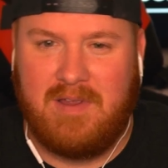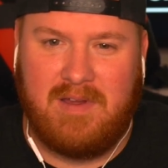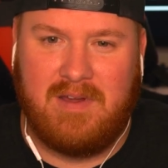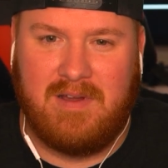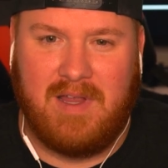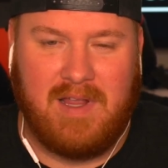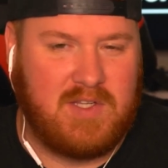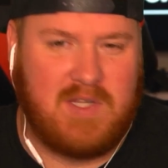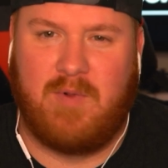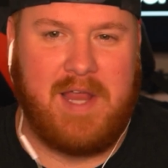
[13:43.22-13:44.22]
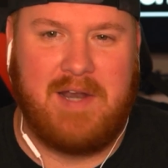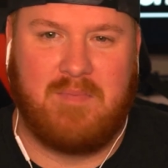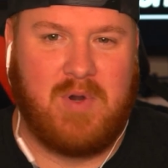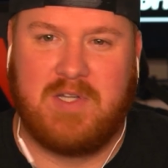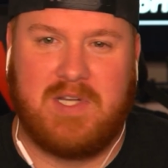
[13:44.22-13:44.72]
And some random
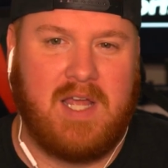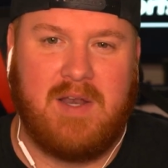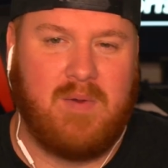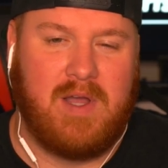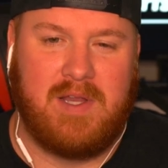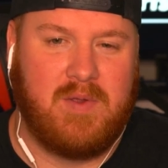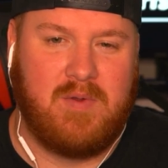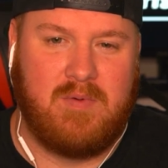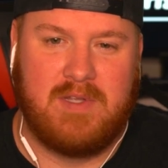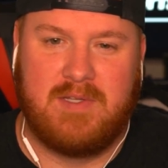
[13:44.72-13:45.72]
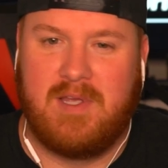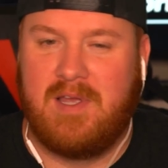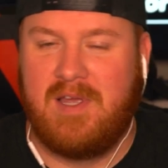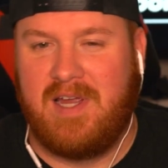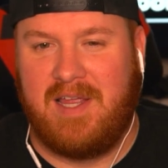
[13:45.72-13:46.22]
person, I had no idea who it was.
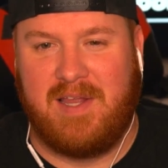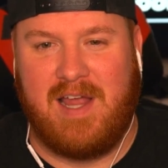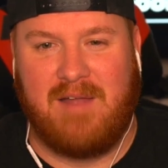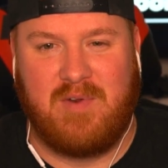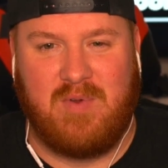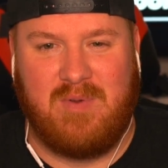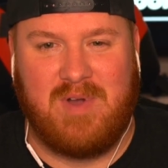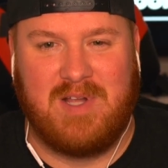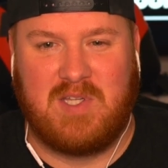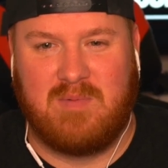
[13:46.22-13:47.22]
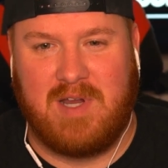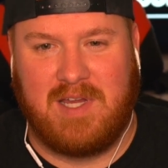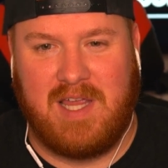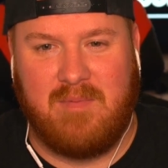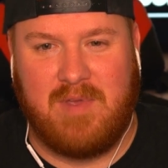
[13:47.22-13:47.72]
And then after we won, somebody
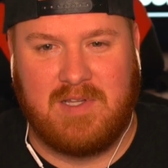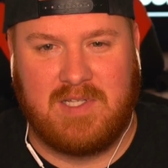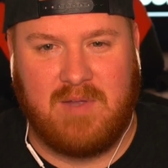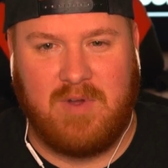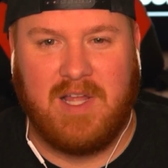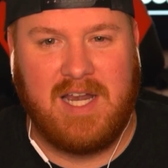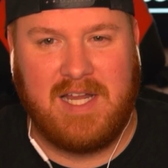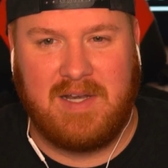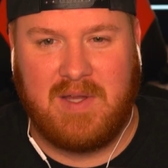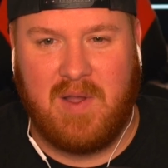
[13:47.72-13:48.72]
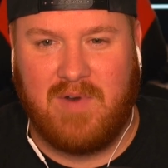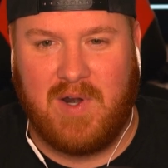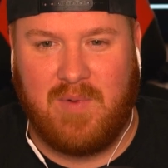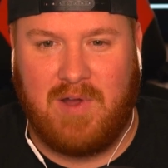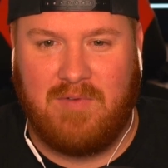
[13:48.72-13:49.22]
came in and said, "Well, that didn't go very
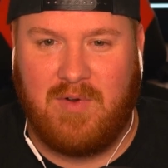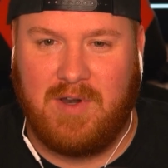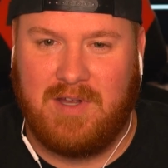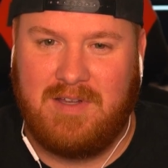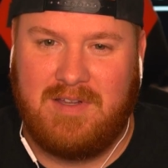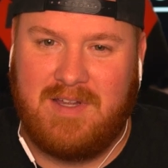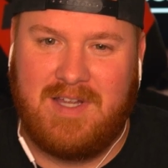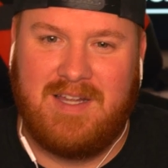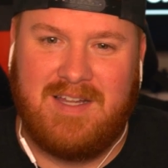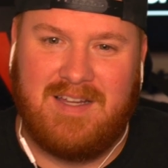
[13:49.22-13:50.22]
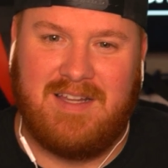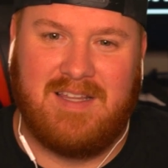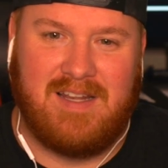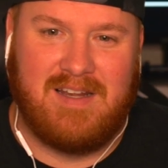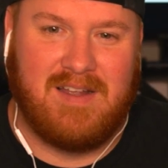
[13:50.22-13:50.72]
well for you," and
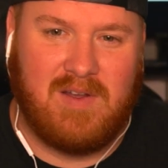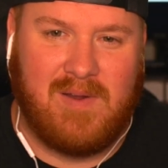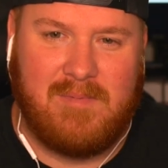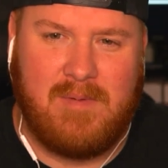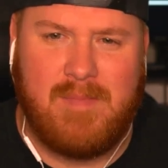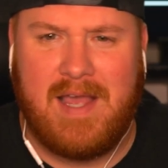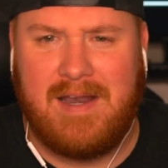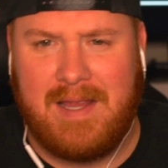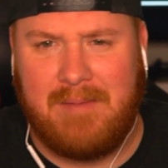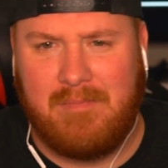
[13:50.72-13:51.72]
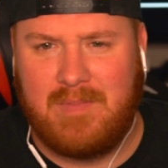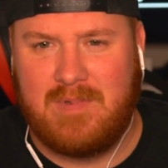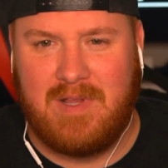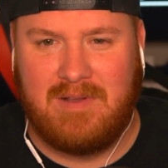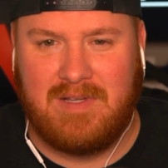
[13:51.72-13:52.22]
then called him a bad name.
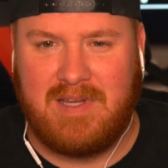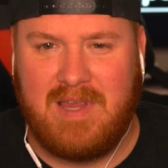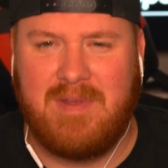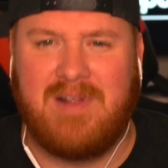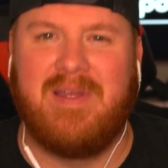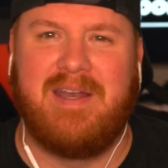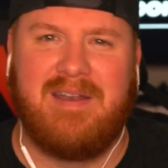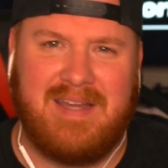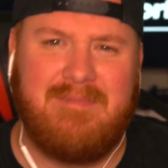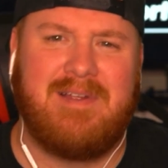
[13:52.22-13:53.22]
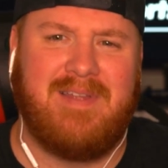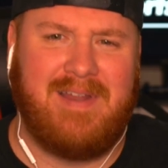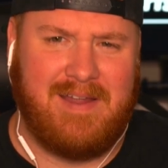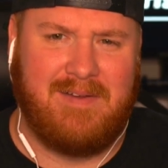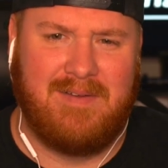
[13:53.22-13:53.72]
I keep it clean. Keep it clean
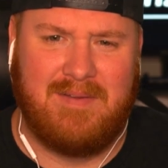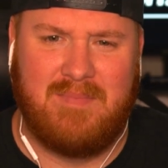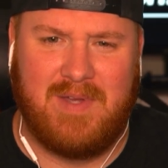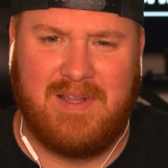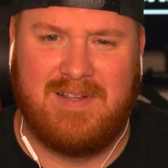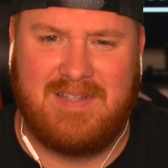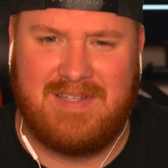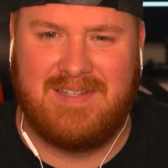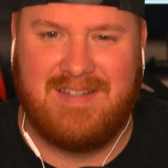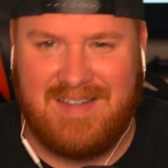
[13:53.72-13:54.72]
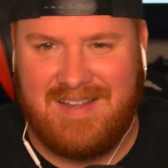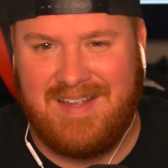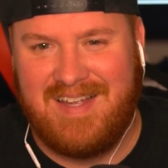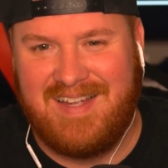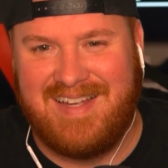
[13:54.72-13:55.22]
now. But it's
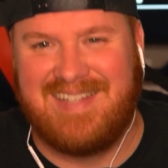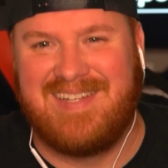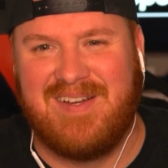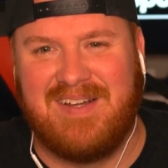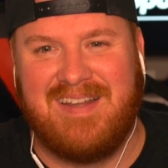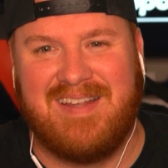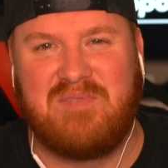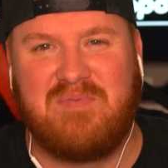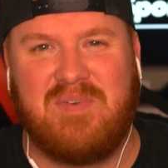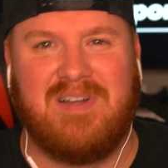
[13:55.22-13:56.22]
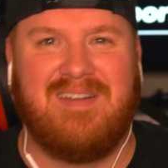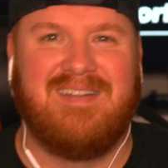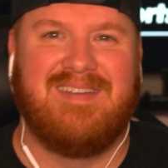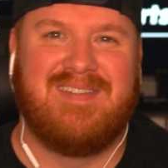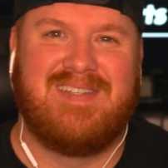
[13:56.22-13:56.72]
good. It's fun.
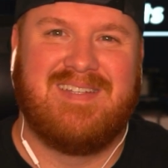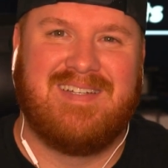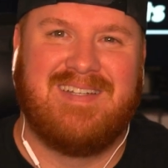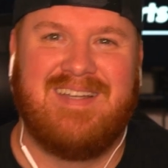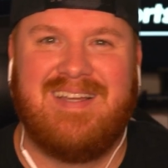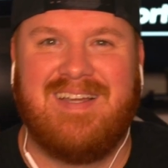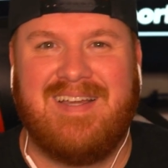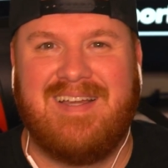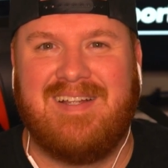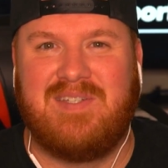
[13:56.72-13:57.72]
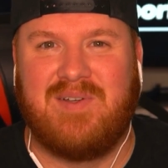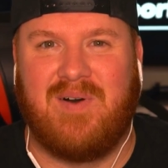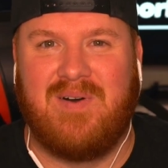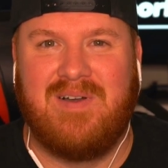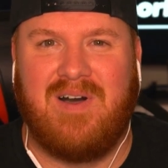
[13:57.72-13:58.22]
It's
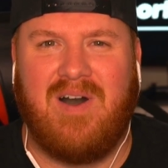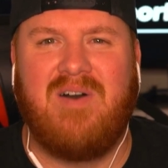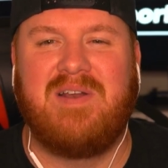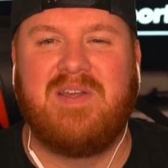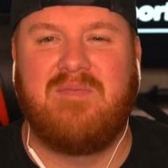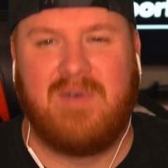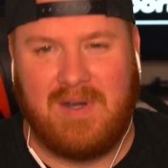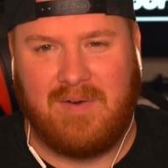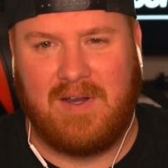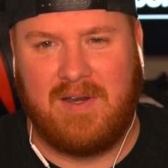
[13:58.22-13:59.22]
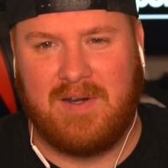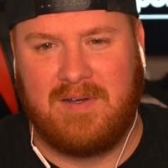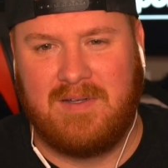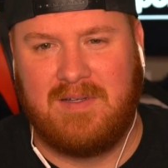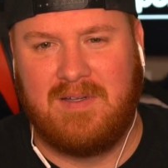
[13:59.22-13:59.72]
all good fun around here.
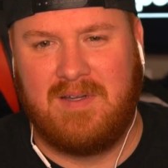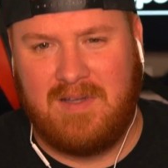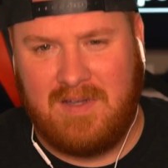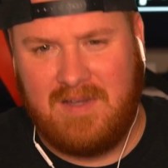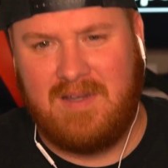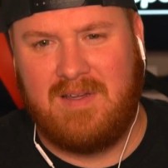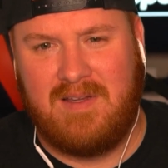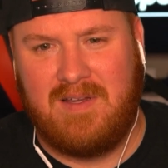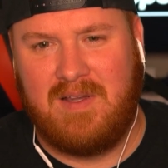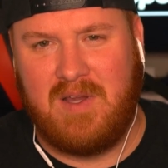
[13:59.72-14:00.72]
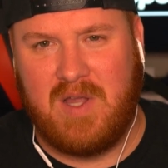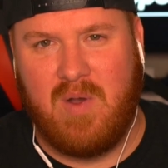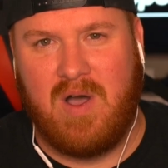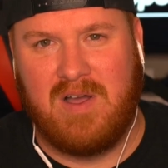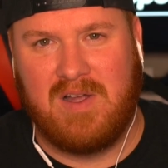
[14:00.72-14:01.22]
Go
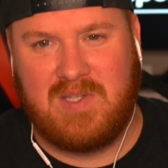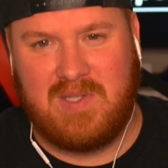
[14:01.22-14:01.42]
Hogs.